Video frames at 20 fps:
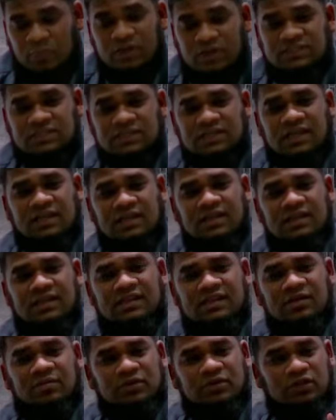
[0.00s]
A person can
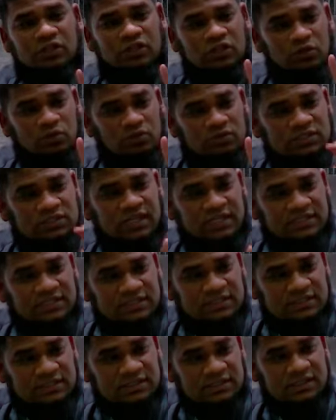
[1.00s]
either be in two
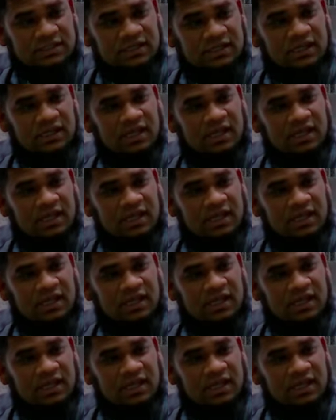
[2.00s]
states.